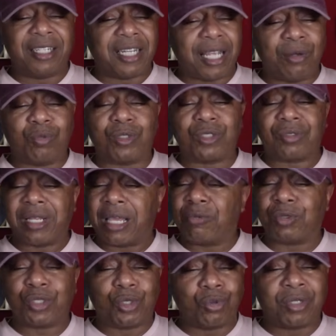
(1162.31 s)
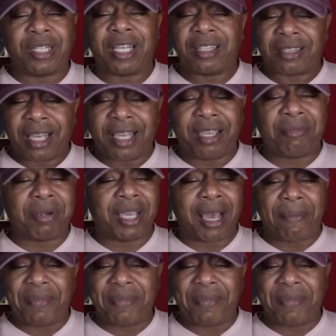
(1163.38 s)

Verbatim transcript: and they was they was doing their thing, man.